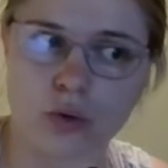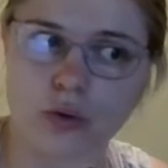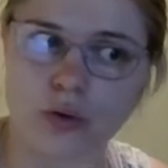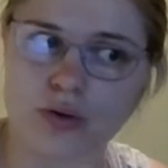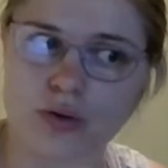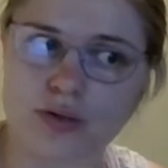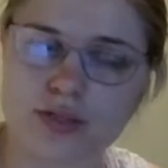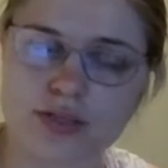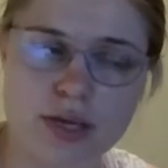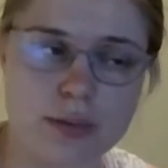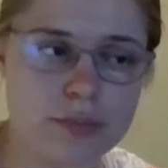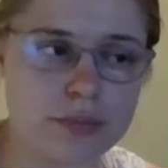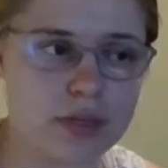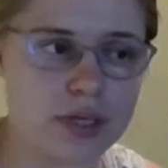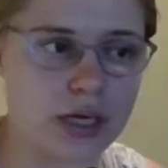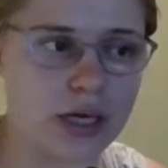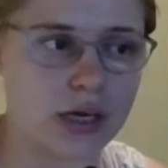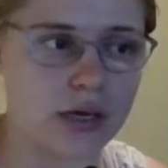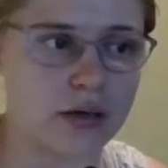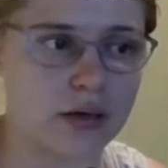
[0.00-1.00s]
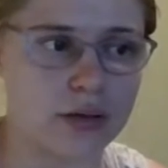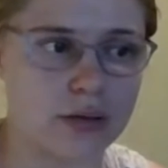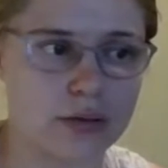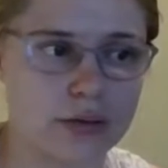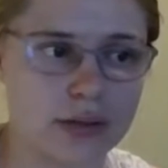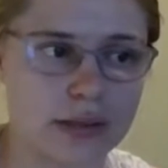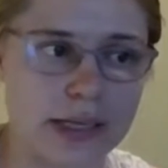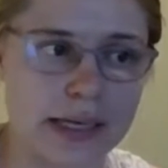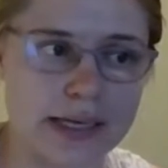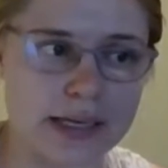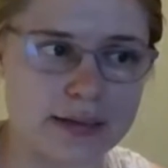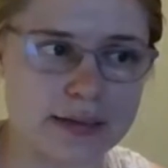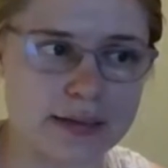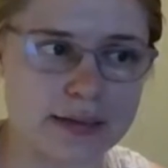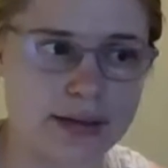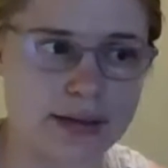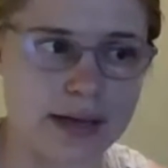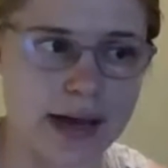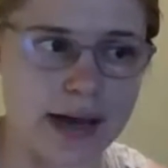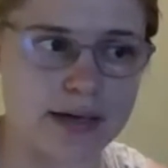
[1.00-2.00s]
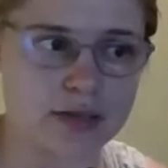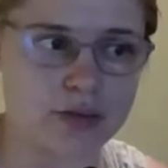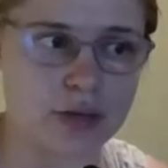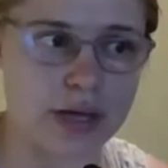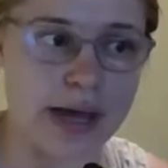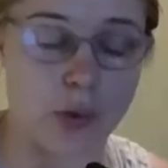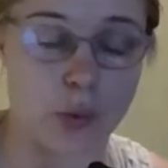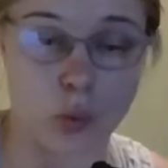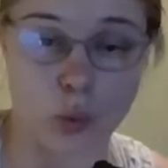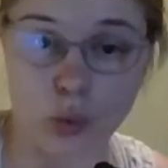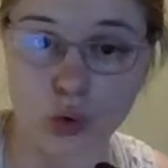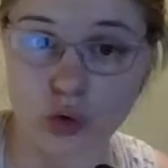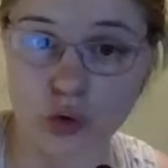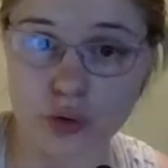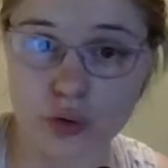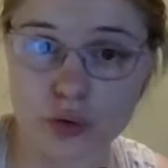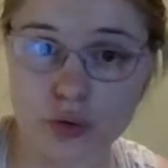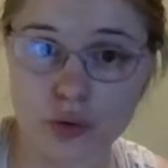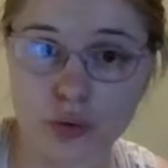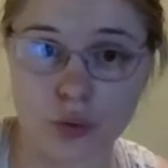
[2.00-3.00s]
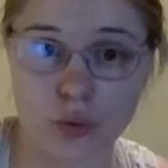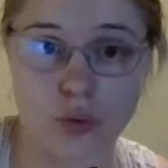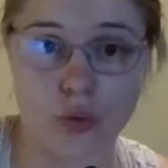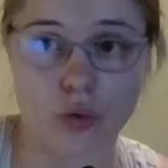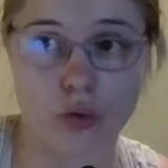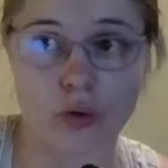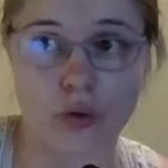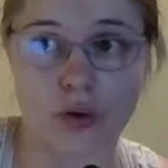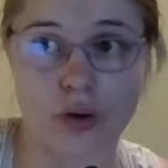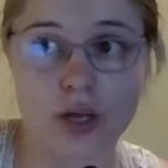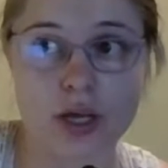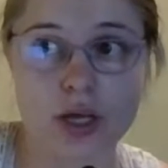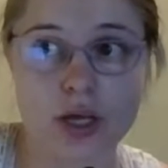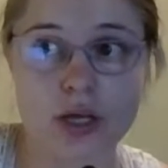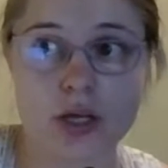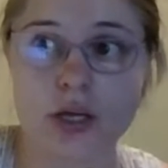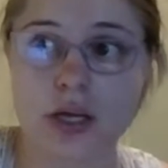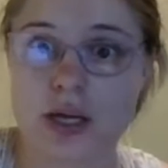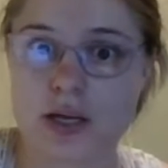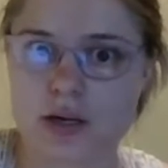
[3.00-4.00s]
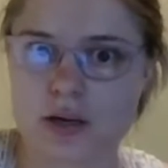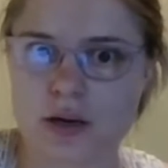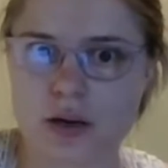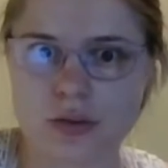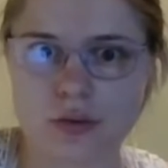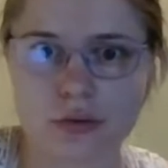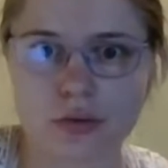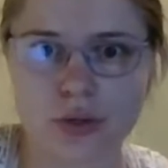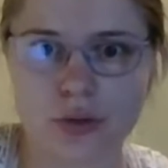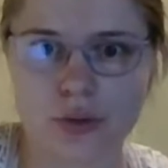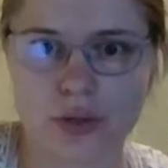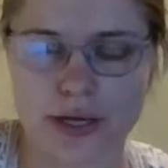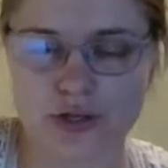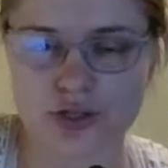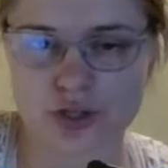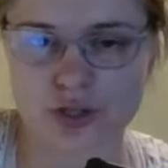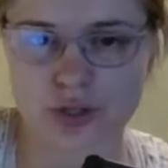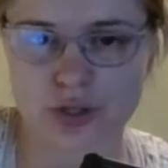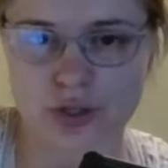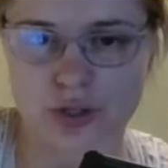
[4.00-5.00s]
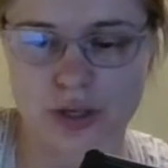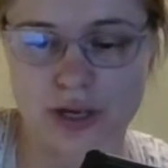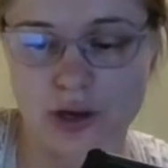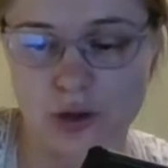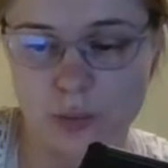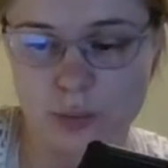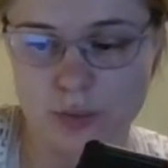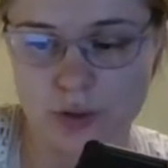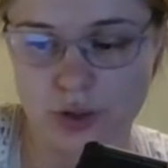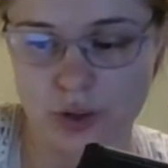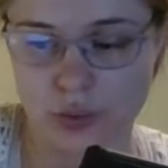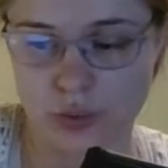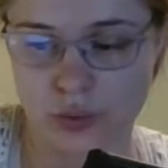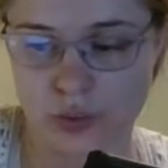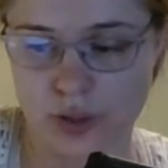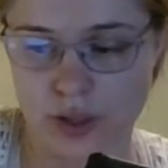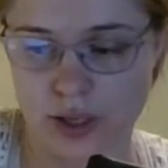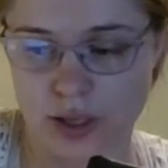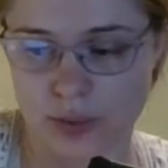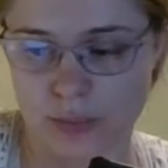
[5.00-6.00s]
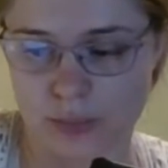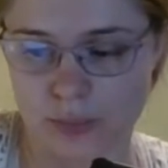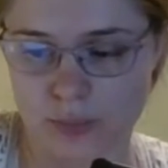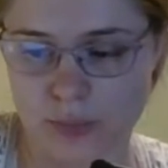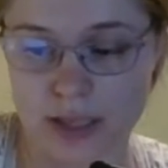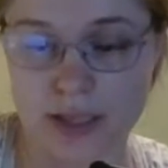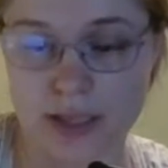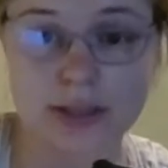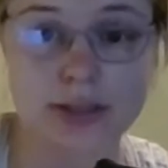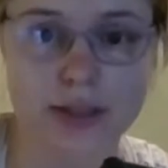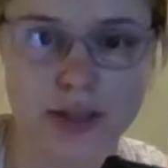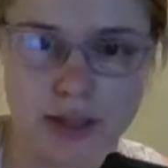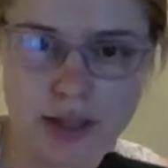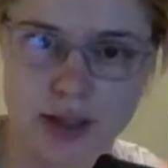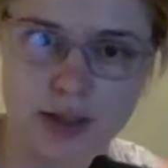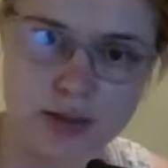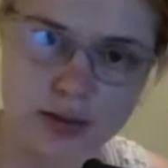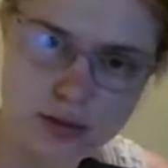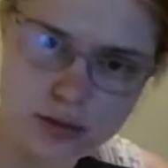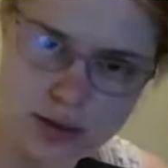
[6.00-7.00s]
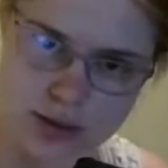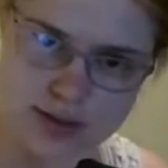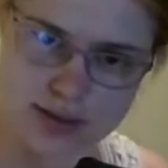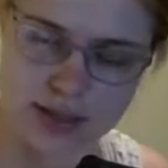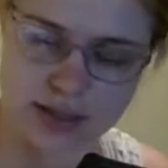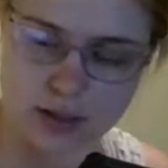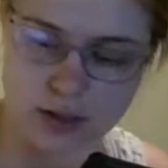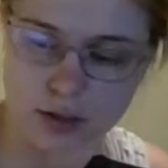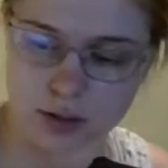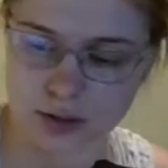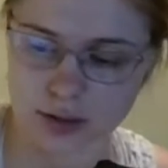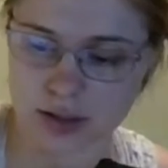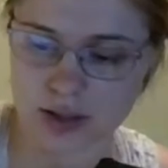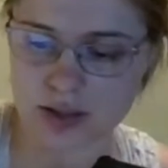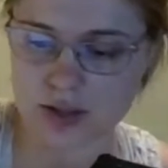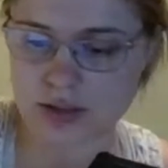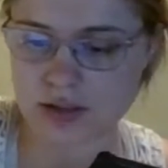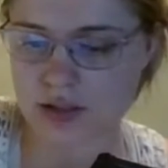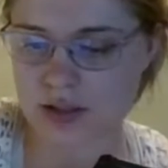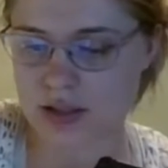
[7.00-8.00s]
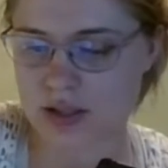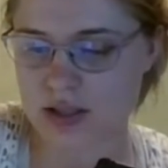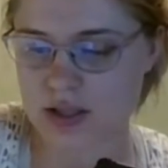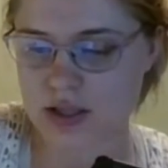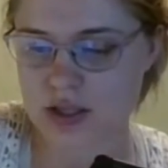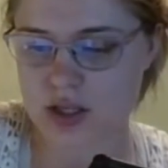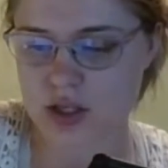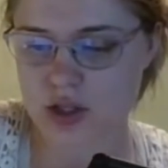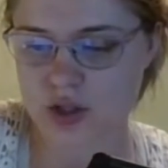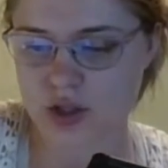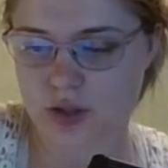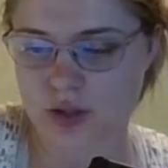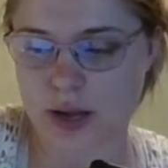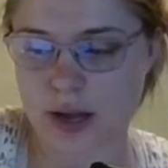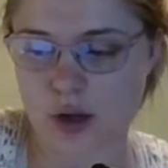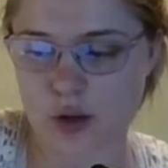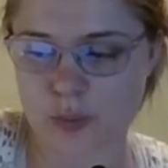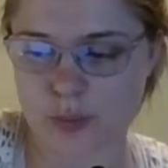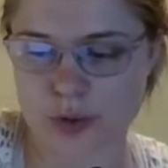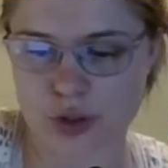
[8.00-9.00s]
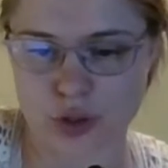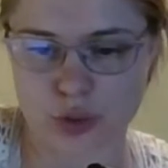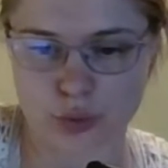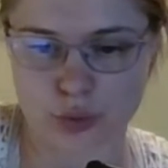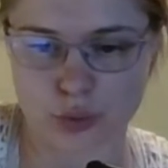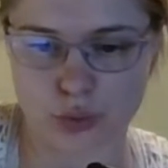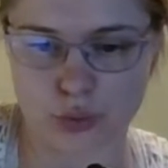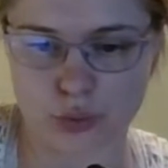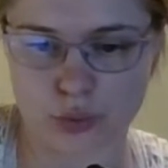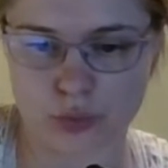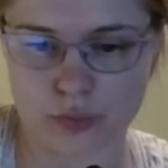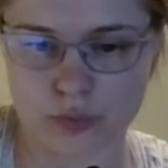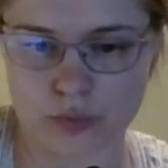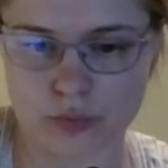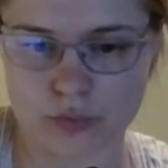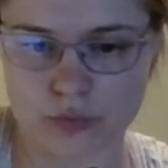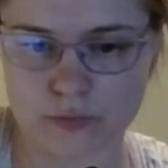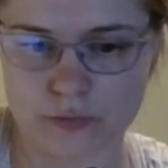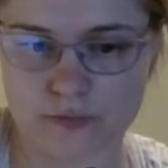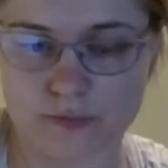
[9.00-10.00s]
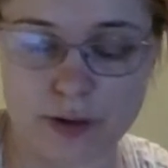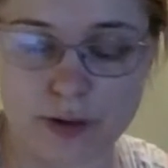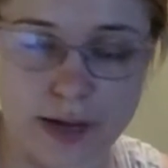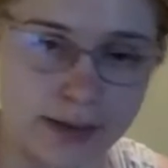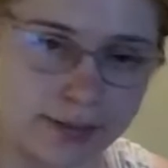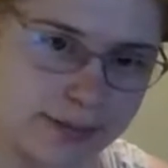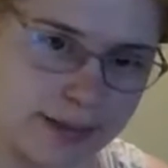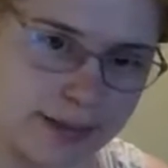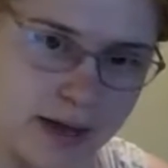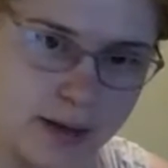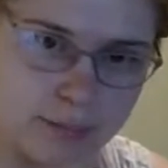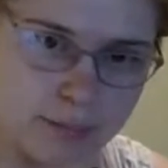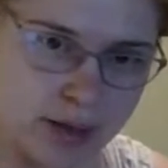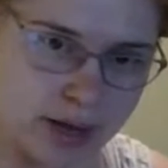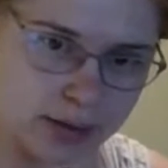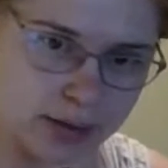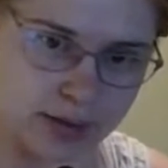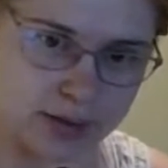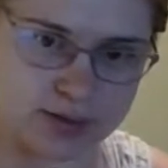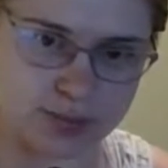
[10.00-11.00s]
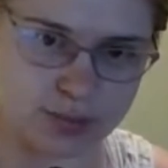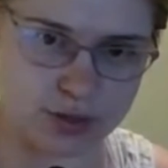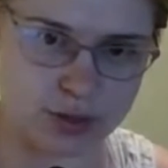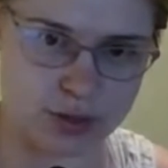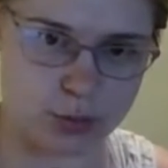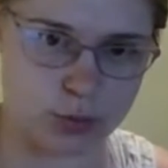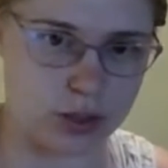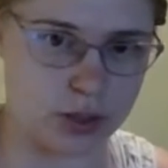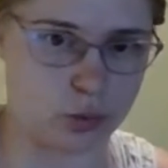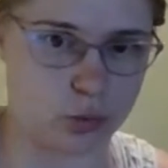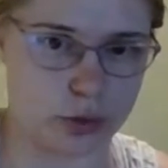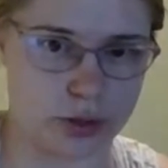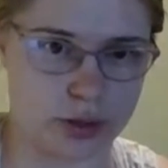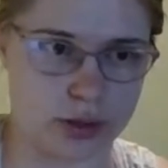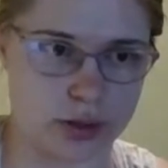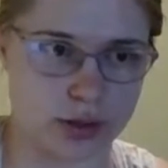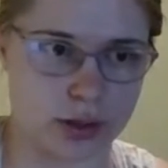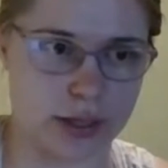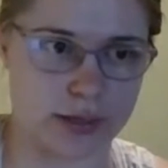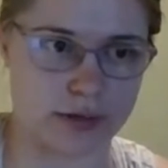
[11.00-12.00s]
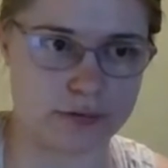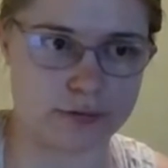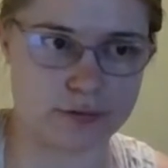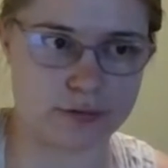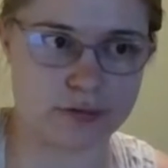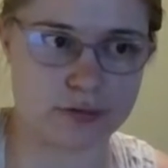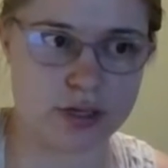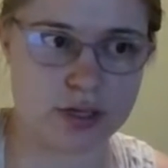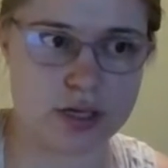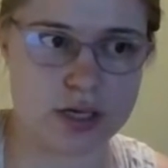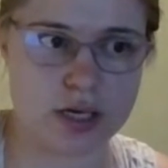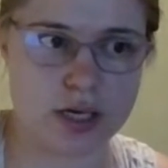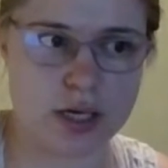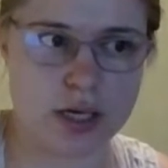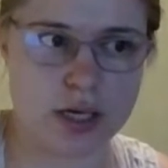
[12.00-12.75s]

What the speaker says: or something like that at work or in another location could help you, a clinic, as they called it, could help you find that balance between work and life?